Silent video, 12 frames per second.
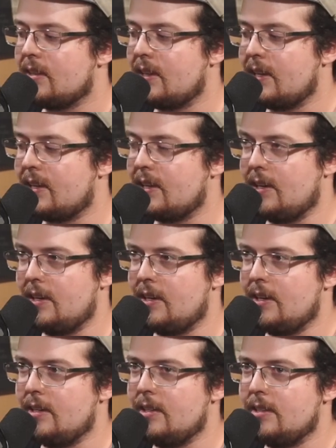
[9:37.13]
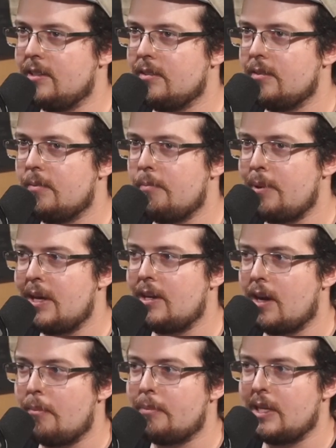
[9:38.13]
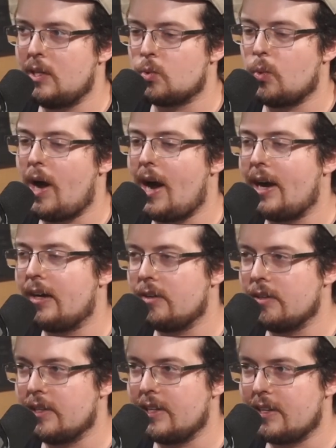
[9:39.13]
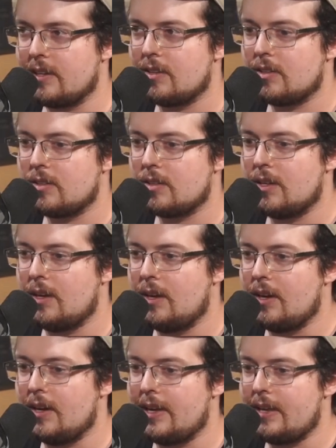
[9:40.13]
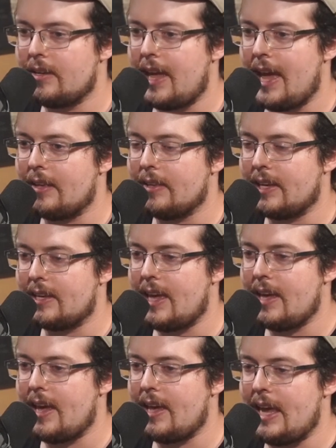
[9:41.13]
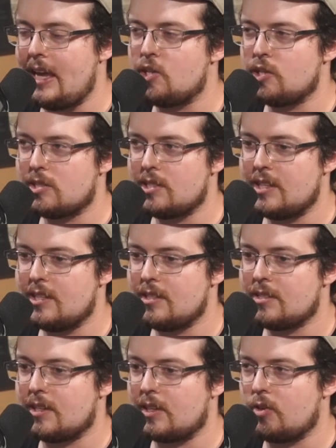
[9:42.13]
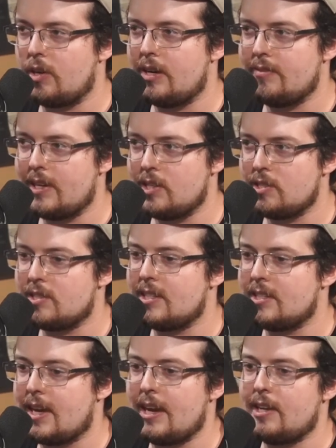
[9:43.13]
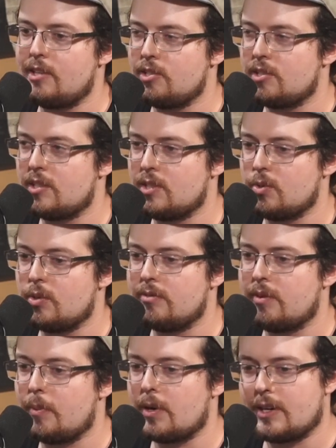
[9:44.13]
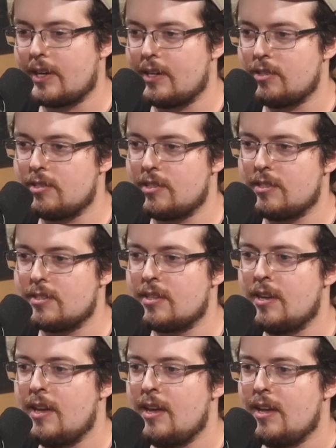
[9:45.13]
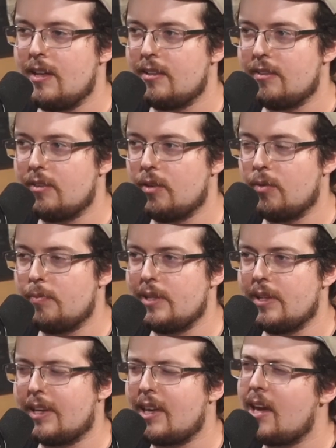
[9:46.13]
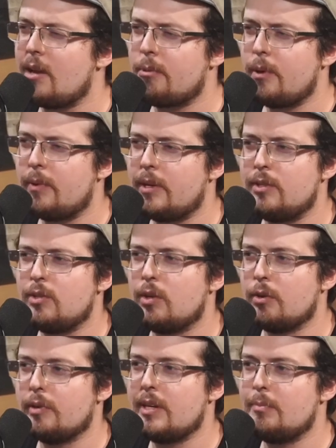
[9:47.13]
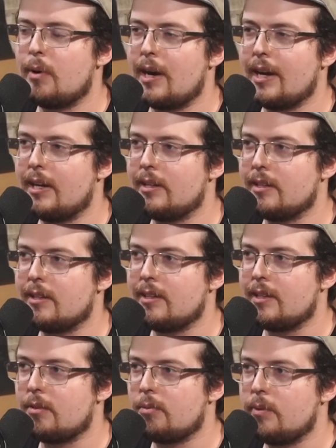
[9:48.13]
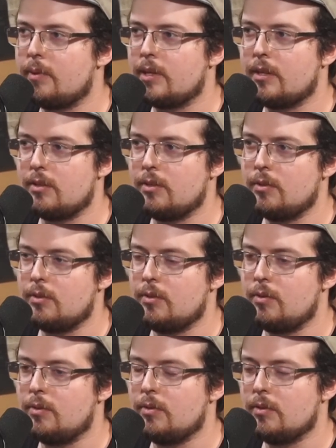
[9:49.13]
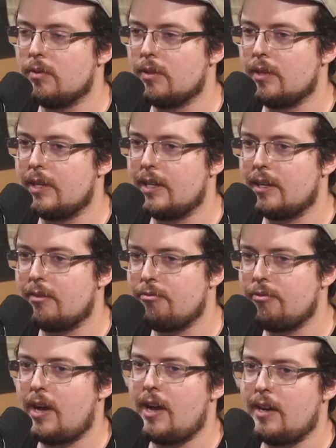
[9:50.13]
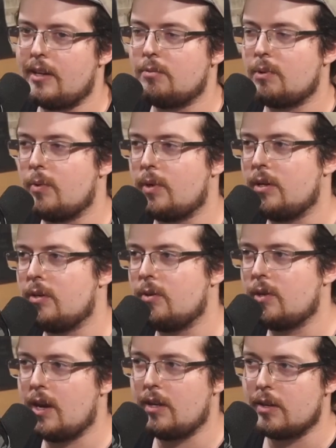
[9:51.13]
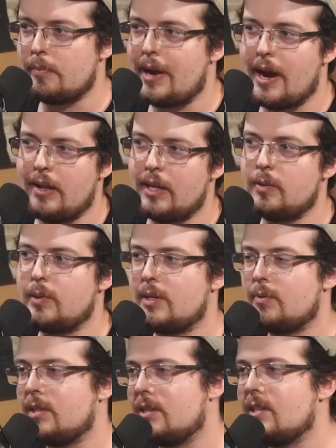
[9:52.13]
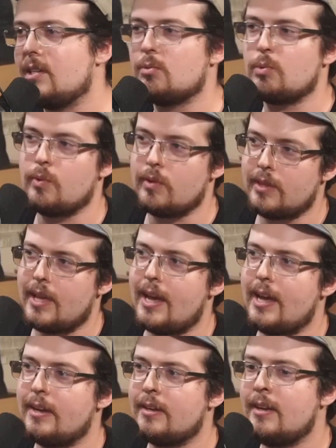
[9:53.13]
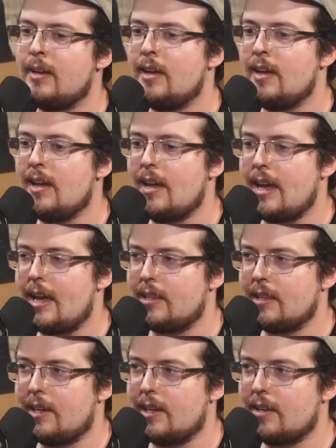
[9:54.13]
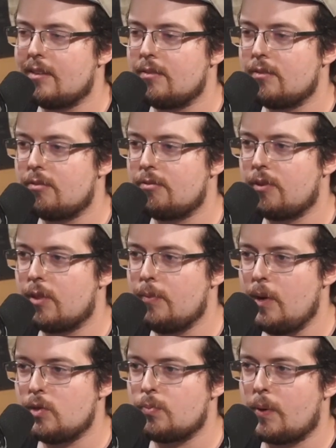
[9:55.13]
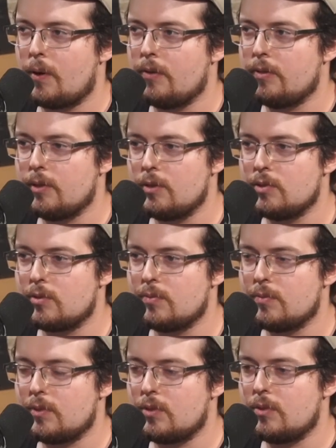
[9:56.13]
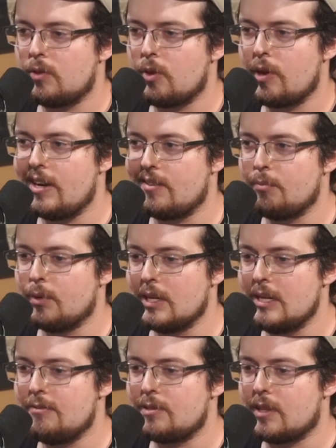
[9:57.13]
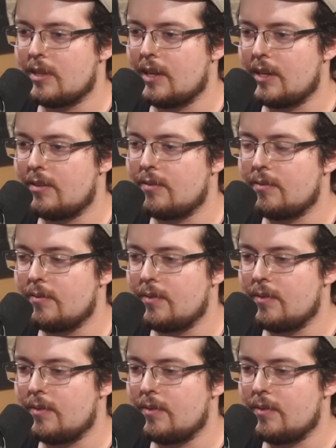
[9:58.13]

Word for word: like uh big companies will hire like uh like agencies like creative agencies ad agencies whoever marketing agencies mm-hmm. they'll be like hey we want to do a rebrand like we want a new like font we want a new color palette we want this we want that and like for the most part those creative briefs and like